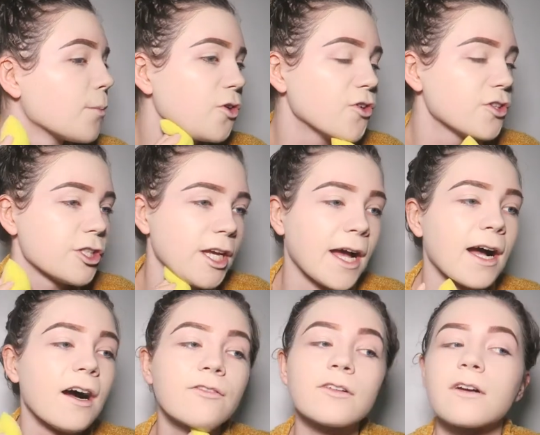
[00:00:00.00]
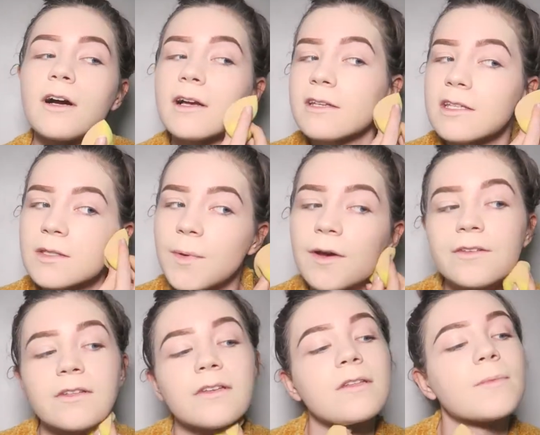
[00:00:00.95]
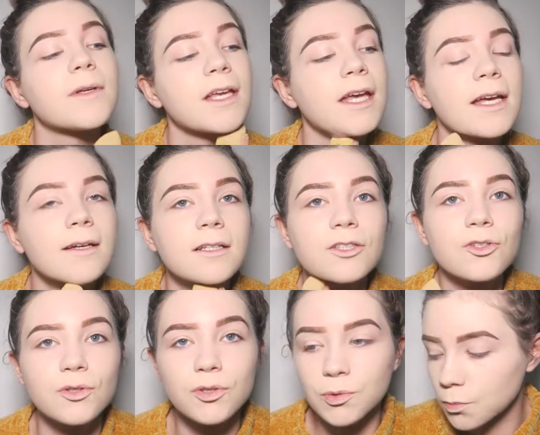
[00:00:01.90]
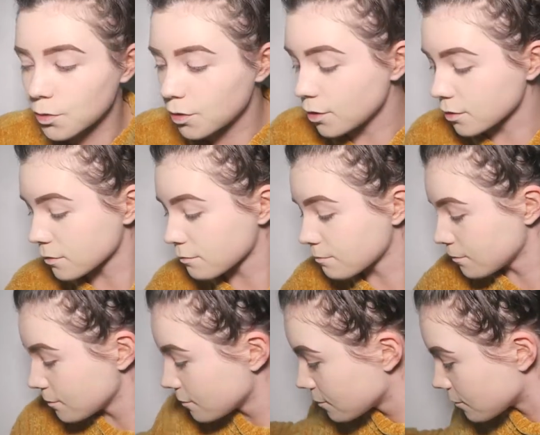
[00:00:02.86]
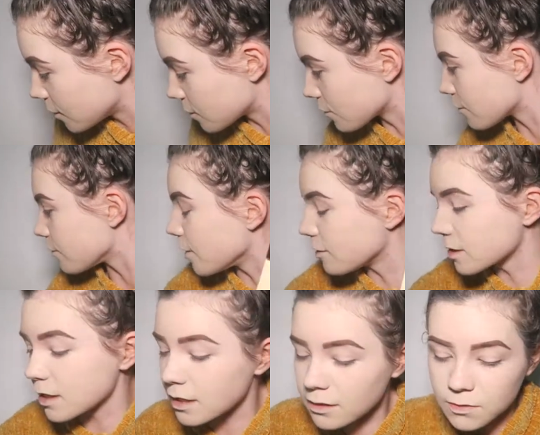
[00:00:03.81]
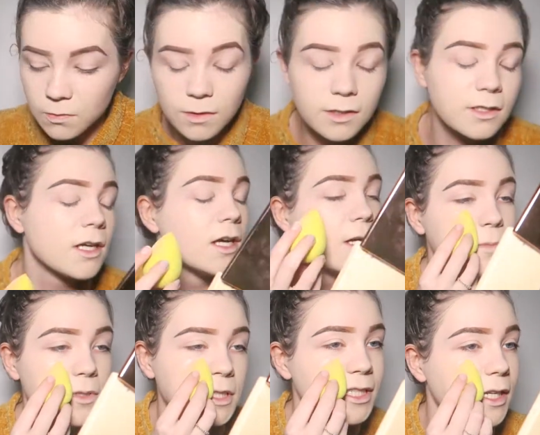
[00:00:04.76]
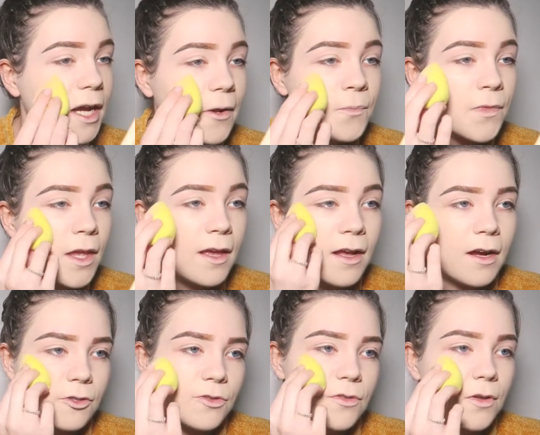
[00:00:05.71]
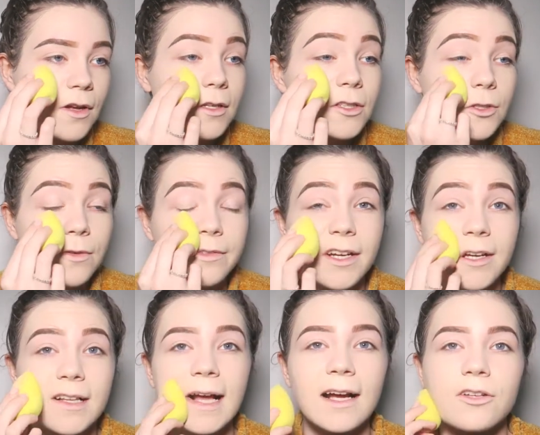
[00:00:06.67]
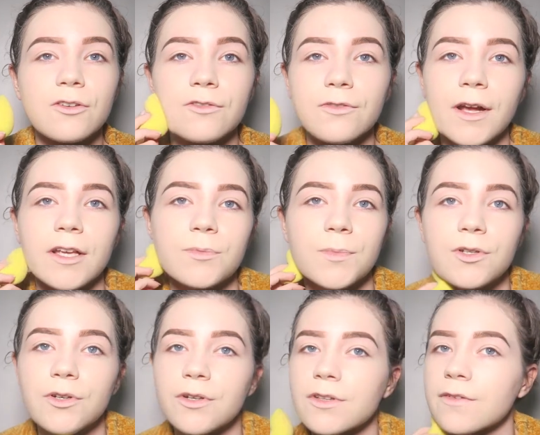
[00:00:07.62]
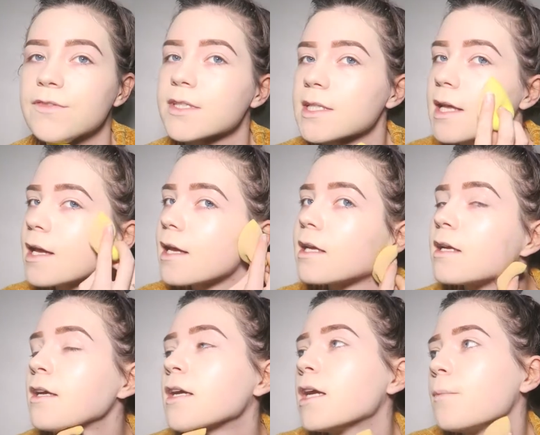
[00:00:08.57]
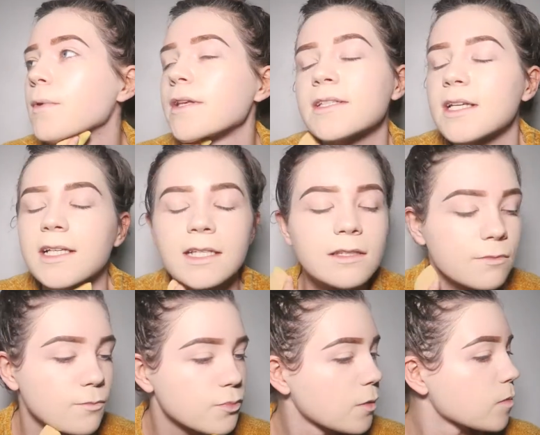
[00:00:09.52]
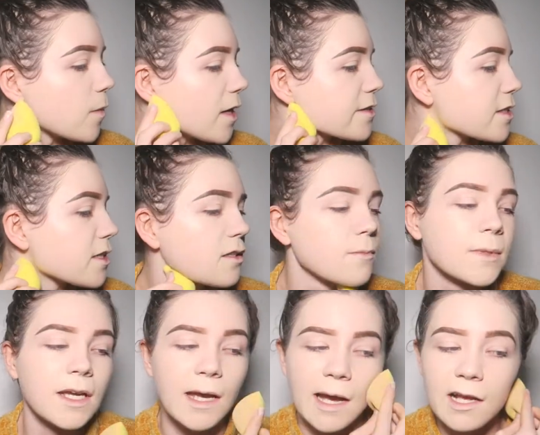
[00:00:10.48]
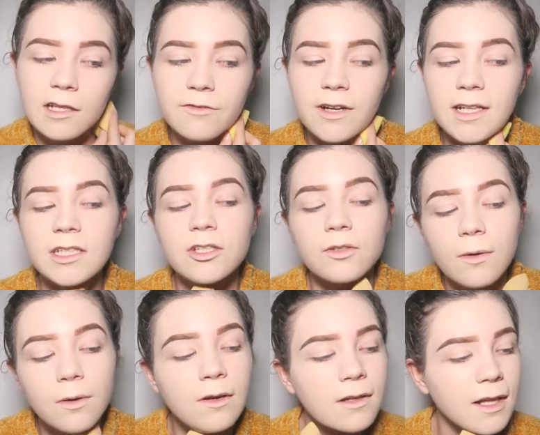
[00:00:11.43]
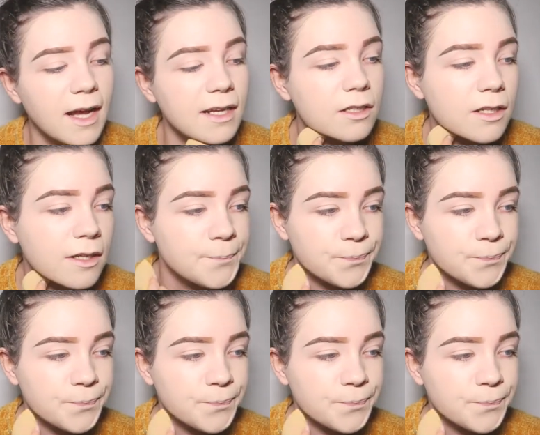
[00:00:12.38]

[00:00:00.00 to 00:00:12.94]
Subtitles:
because yeah, I haven't got any spots at the minute. Touch wood, there's nothing around here that's wood, but you know, I just thought I'd do a very light coverage because obviously my skin isn't problematic at the minute. I only really do like